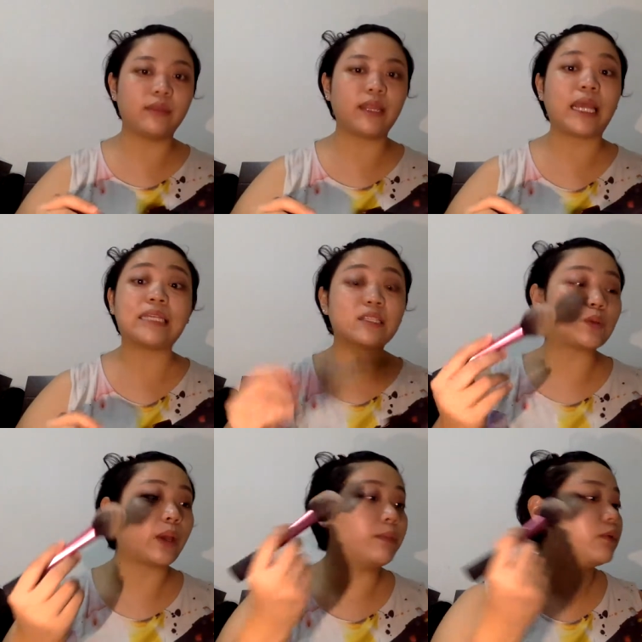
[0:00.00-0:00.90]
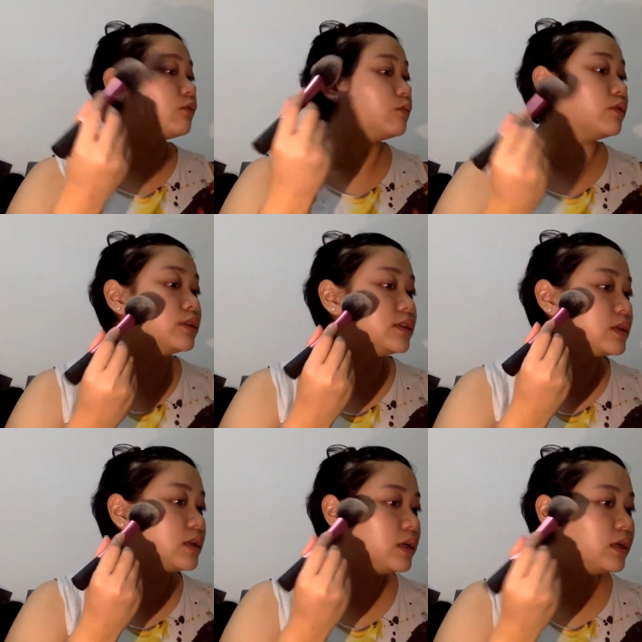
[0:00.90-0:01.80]
nice swipe of
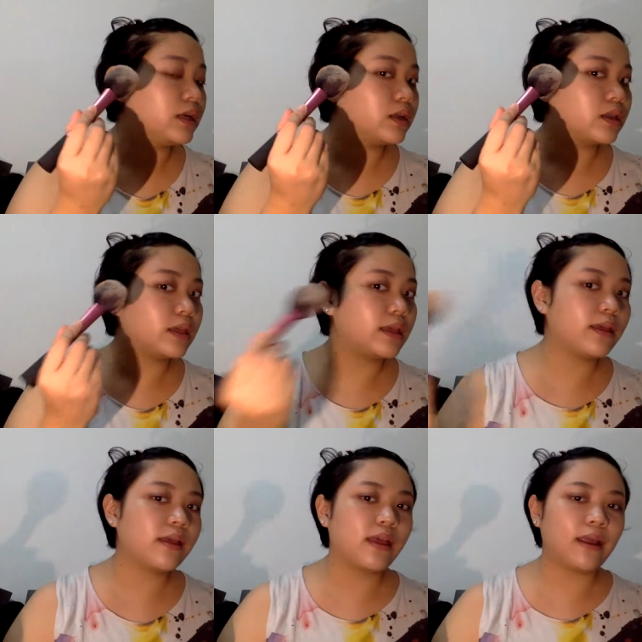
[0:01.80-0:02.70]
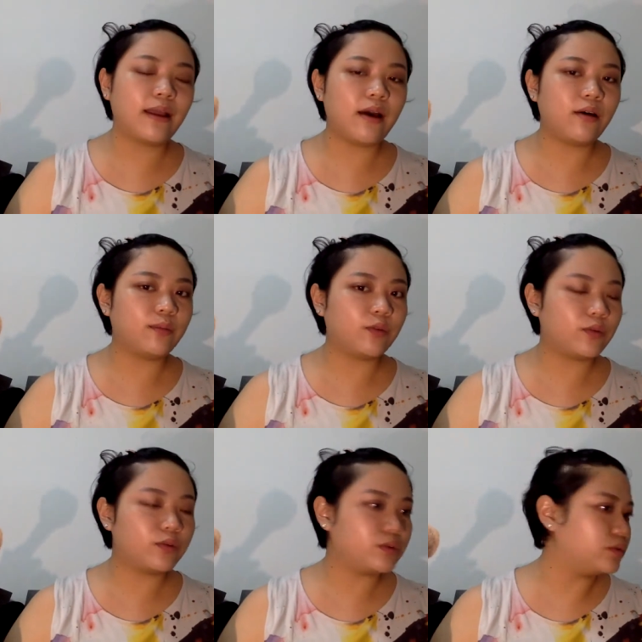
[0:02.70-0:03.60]
bronzer. Okay, and how I'm
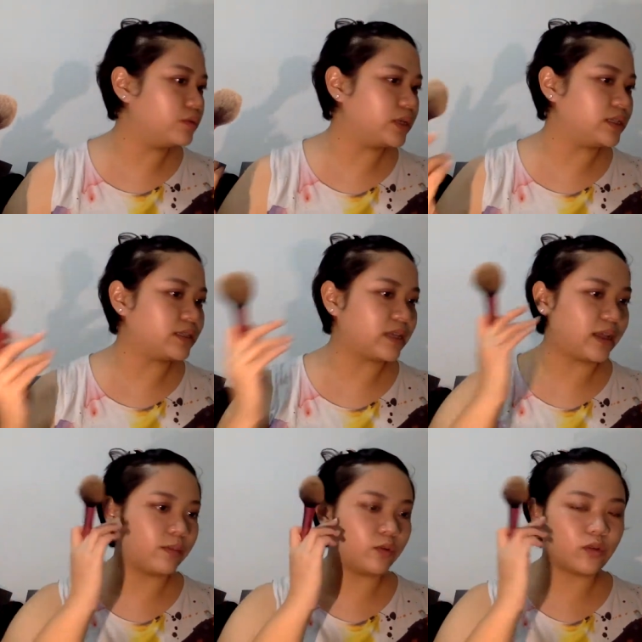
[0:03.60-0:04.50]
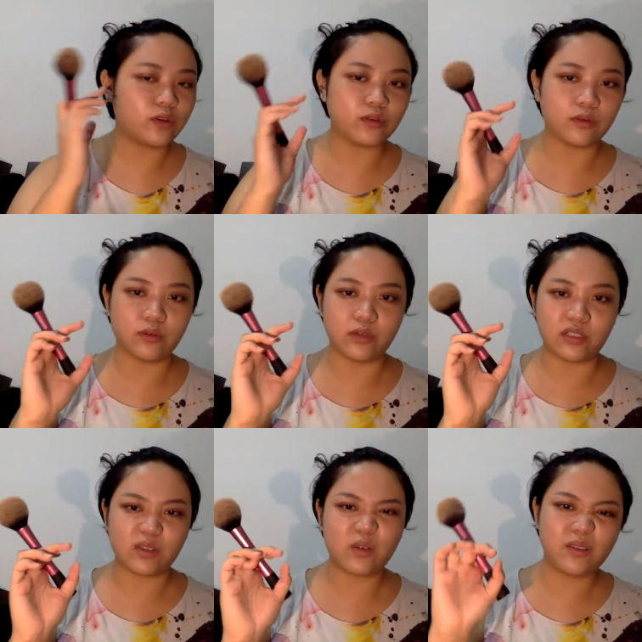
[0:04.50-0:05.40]
going to do it is that I'm going to
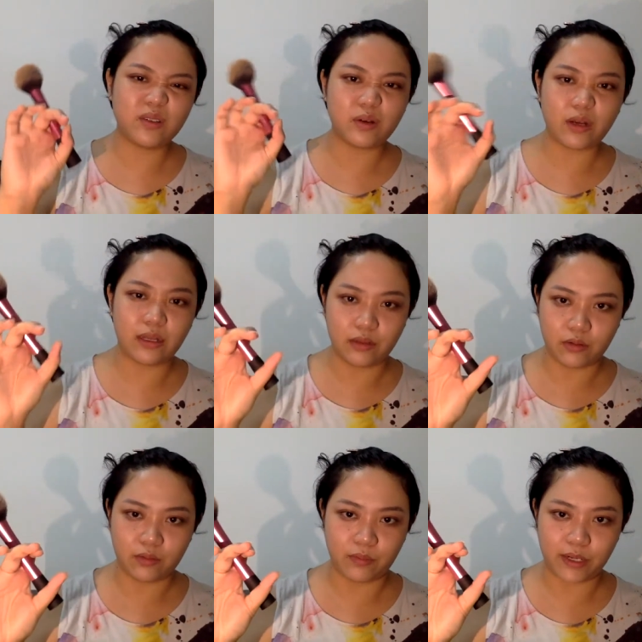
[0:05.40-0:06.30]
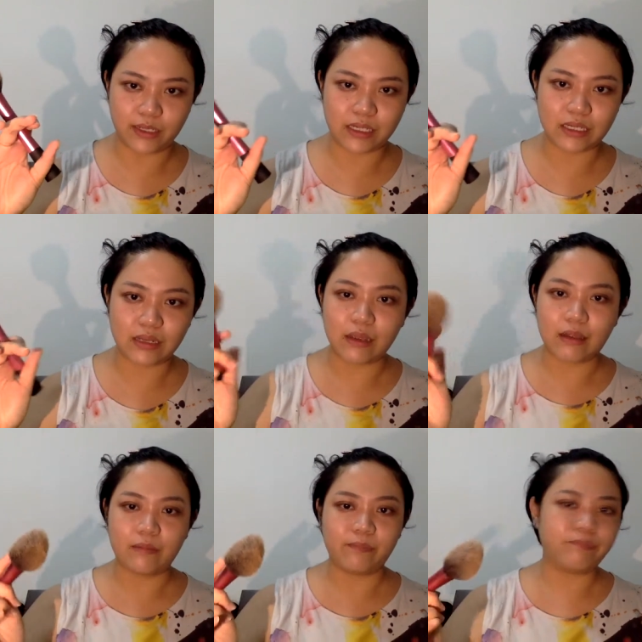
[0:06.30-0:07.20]
contour a little bit.
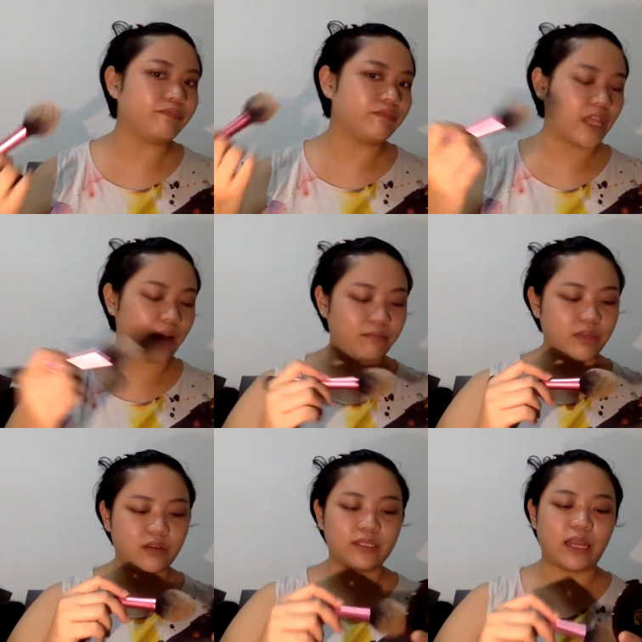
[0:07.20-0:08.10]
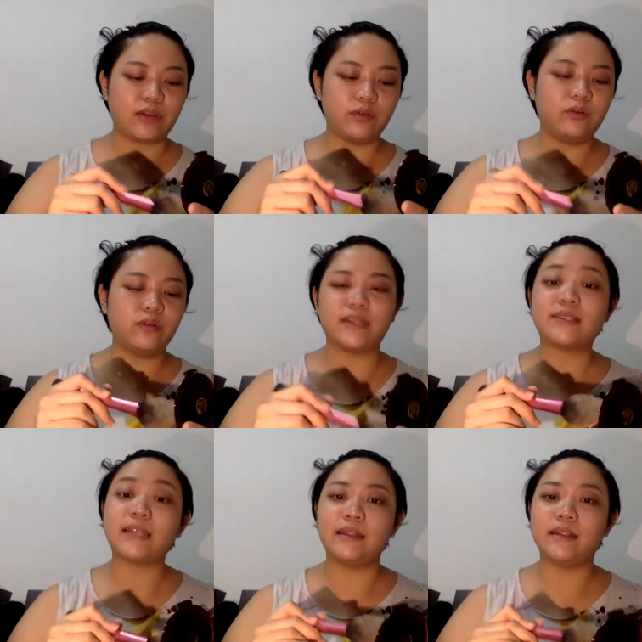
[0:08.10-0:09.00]
Yeah, because I don't look as
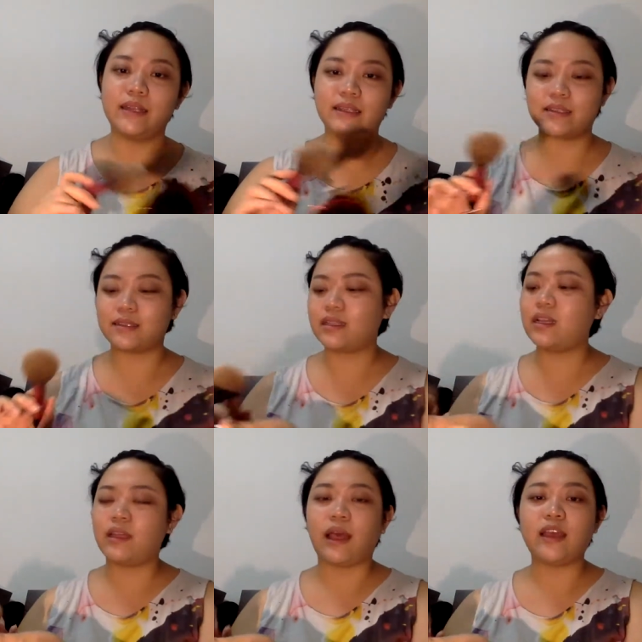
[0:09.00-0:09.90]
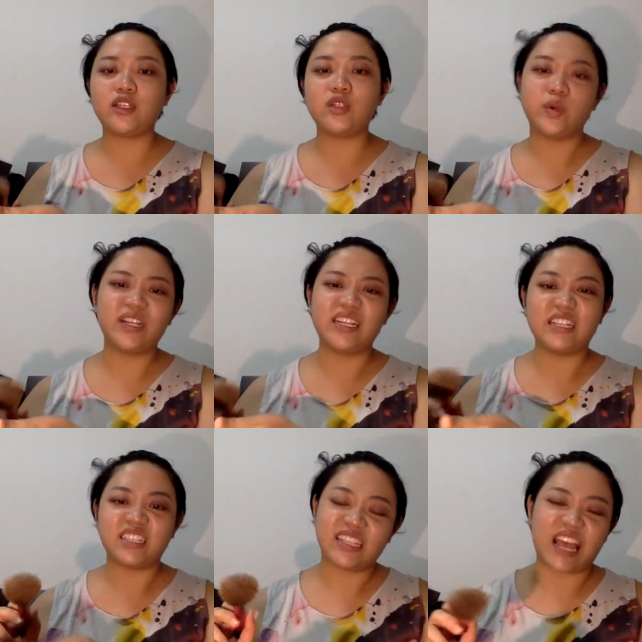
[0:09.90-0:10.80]
sullen as I should in
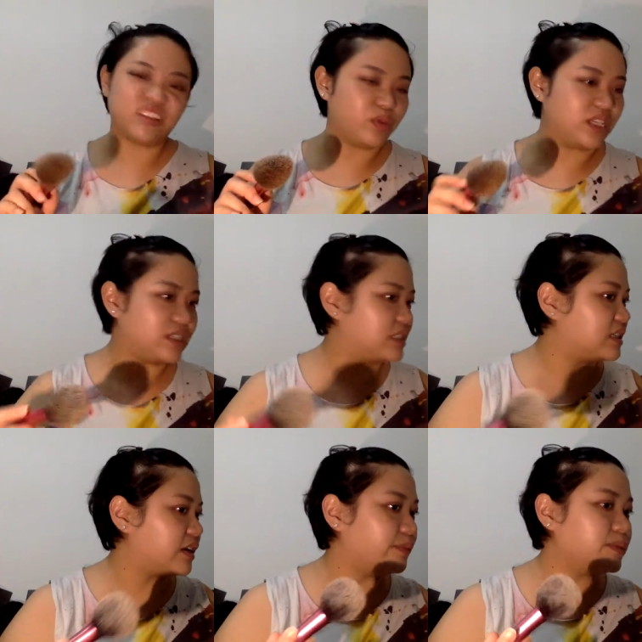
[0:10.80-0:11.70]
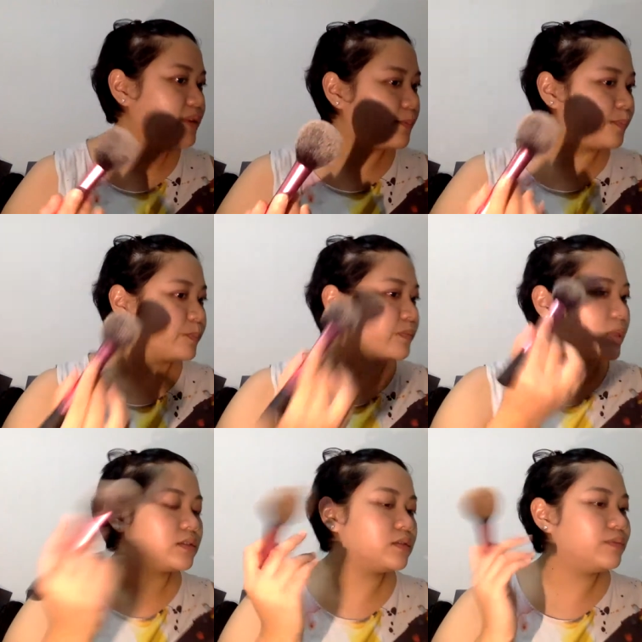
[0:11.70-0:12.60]
the sad winter times.
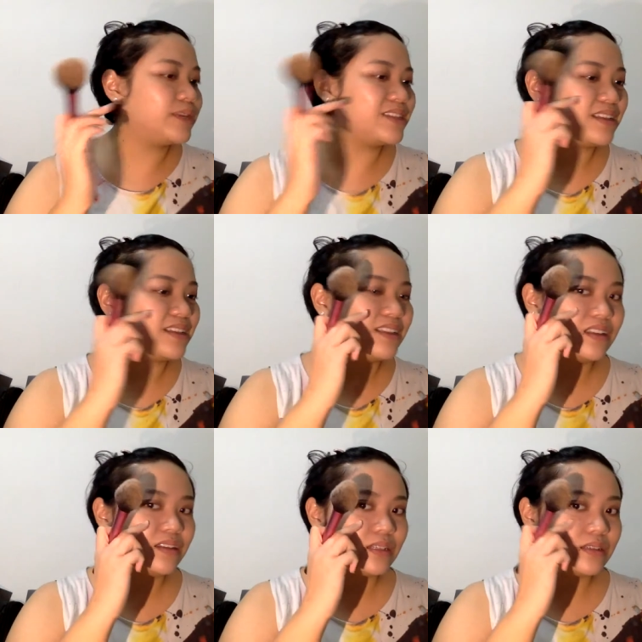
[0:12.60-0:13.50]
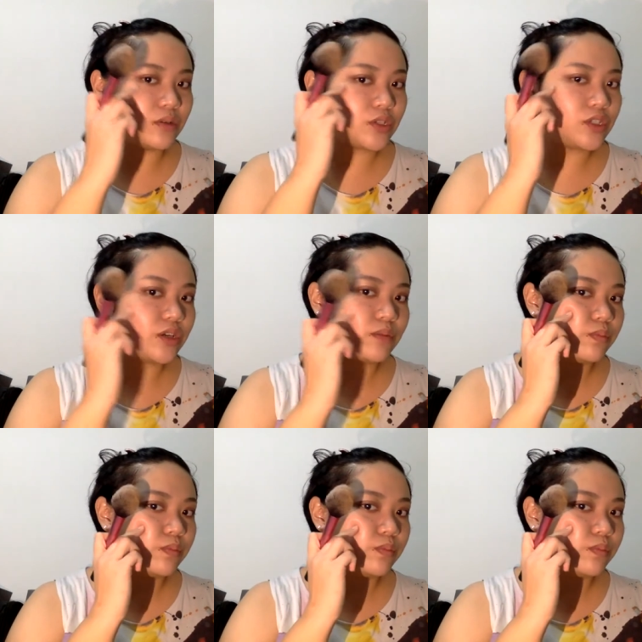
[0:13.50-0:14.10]
So basically, this is your cheek,